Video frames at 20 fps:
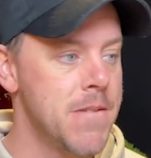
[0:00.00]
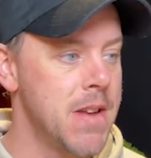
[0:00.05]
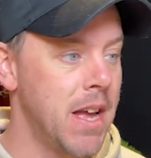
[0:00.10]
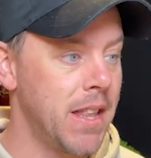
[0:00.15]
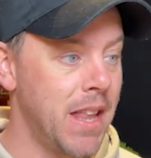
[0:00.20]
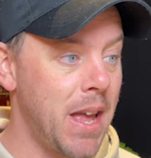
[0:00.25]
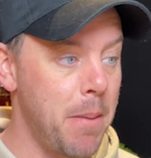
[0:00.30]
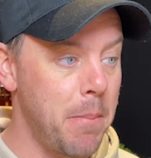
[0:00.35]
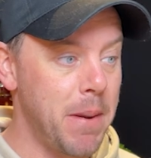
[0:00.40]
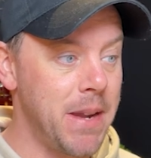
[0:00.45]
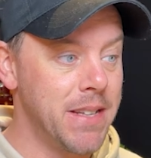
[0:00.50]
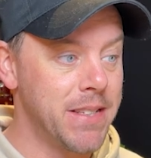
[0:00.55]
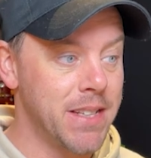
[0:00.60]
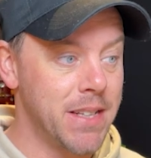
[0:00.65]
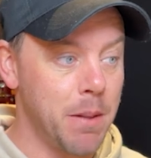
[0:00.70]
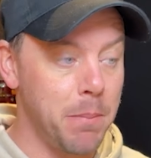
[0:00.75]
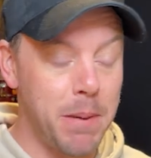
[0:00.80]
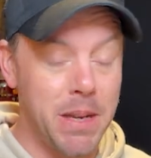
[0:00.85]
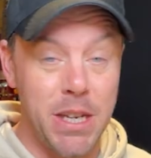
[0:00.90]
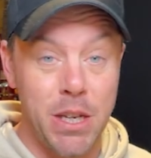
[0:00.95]
And that means
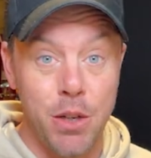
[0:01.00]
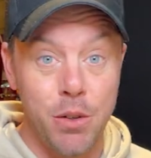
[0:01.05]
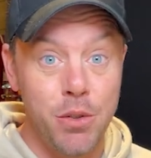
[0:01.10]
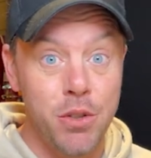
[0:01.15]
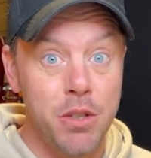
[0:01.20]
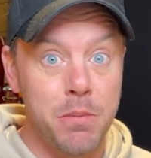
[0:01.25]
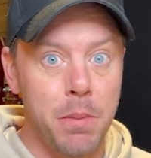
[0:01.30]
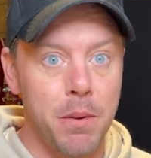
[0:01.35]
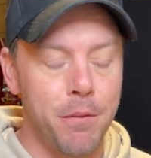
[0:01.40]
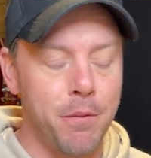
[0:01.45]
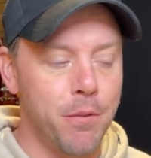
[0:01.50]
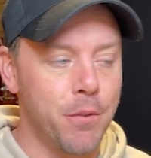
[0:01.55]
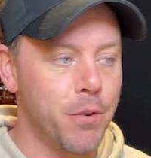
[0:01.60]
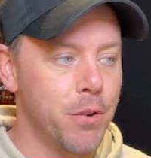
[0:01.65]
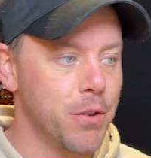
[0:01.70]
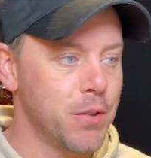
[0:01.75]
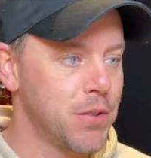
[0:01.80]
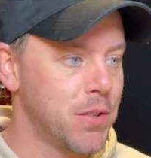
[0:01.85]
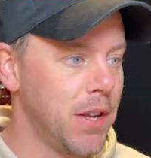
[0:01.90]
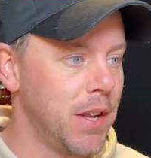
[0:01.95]
it'll be usable for
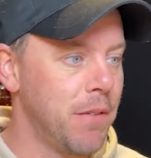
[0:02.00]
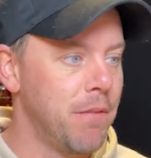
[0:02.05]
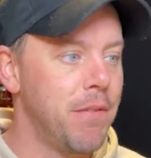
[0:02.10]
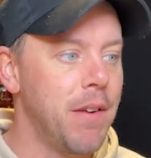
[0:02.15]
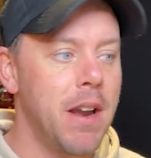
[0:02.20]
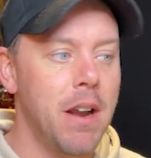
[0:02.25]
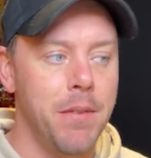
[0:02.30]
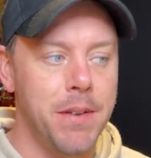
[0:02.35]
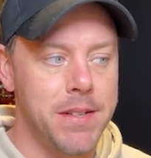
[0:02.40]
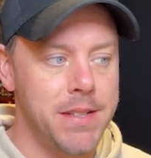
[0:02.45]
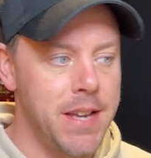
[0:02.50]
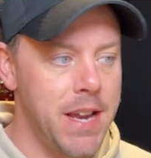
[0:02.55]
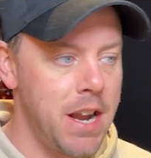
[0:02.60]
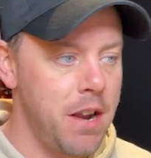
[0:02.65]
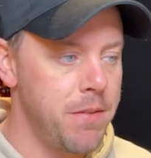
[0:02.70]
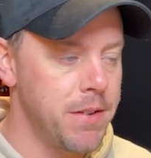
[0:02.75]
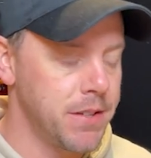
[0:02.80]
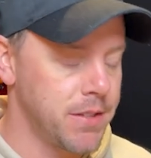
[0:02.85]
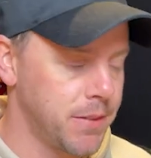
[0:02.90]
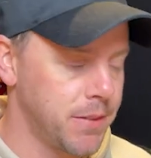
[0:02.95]
us in various areas